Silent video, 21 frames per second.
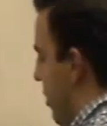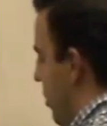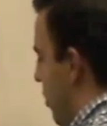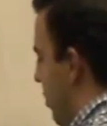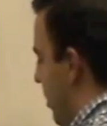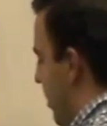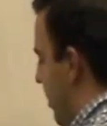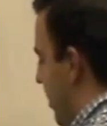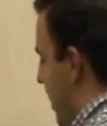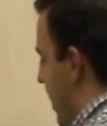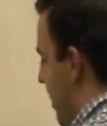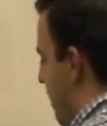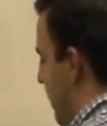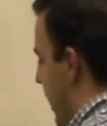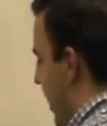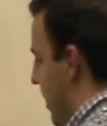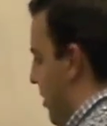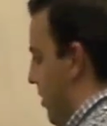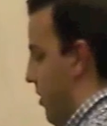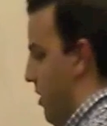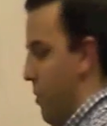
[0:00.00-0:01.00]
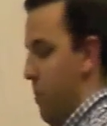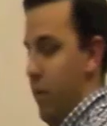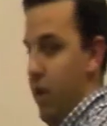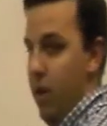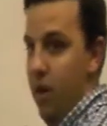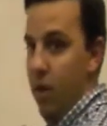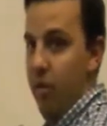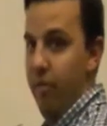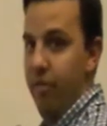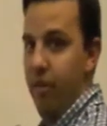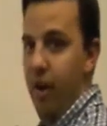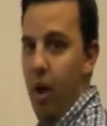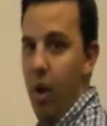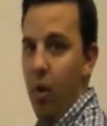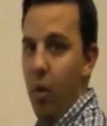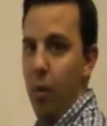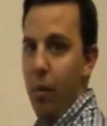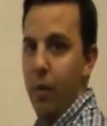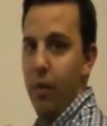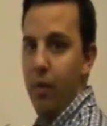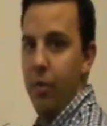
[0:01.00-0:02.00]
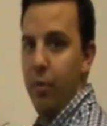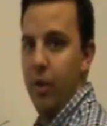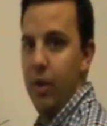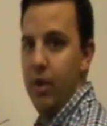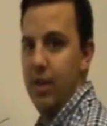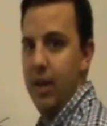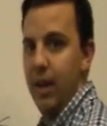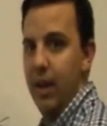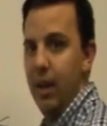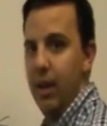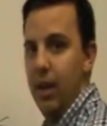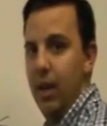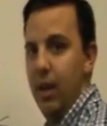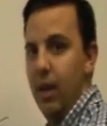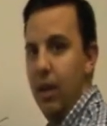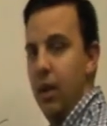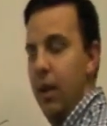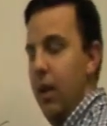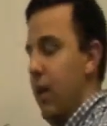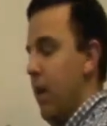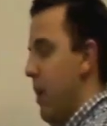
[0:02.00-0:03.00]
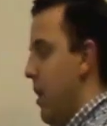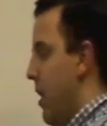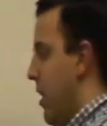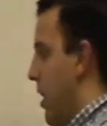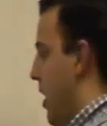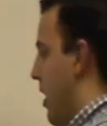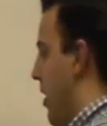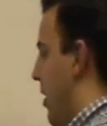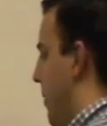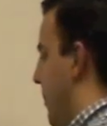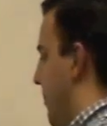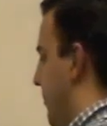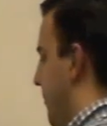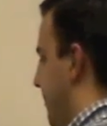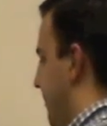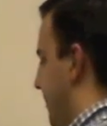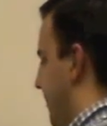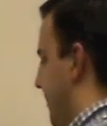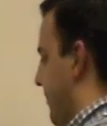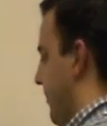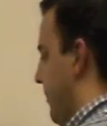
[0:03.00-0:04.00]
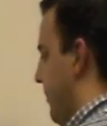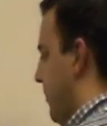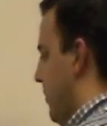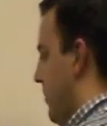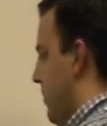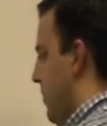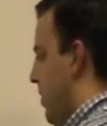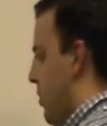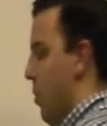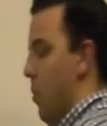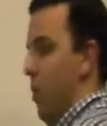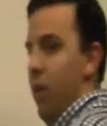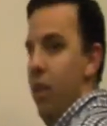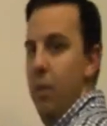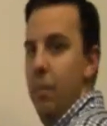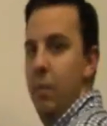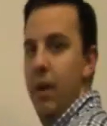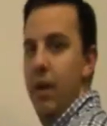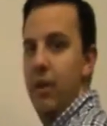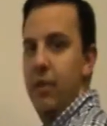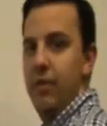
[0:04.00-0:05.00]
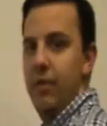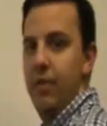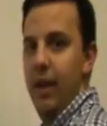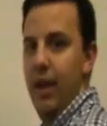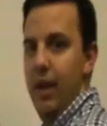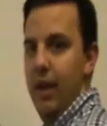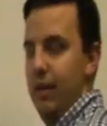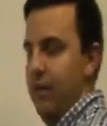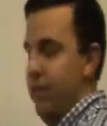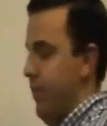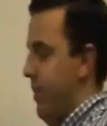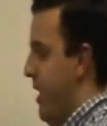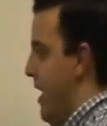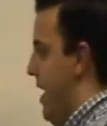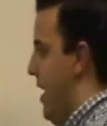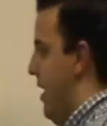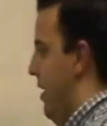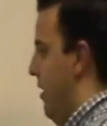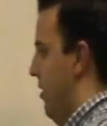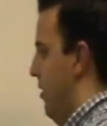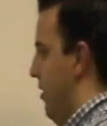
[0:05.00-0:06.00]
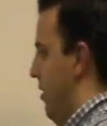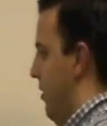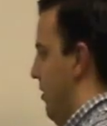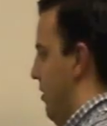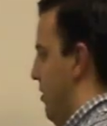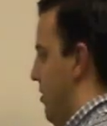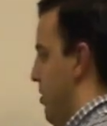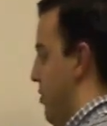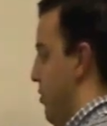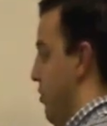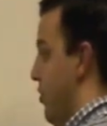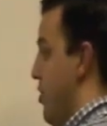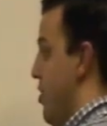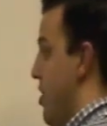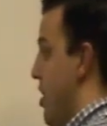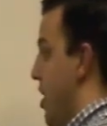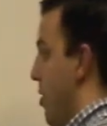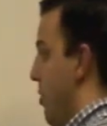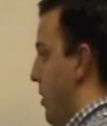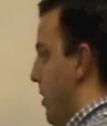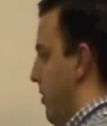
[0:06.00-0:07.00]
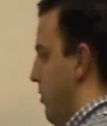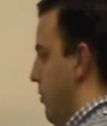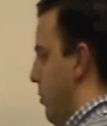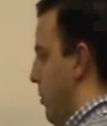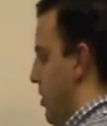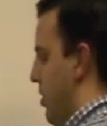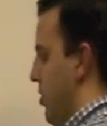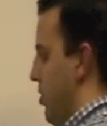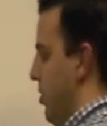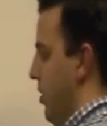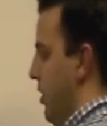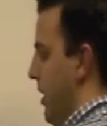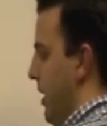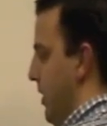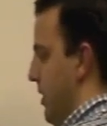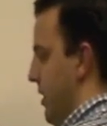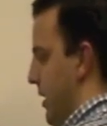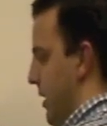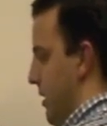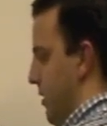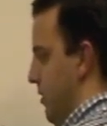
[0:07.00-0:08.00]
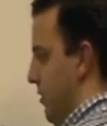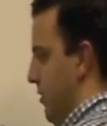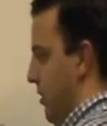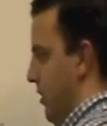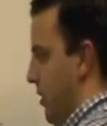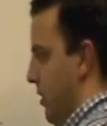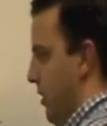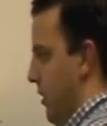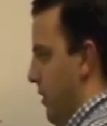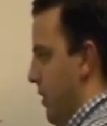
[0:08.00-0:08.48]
will linebacker up here following the 3 technique. One of the biggest things that you'll notice when you look at this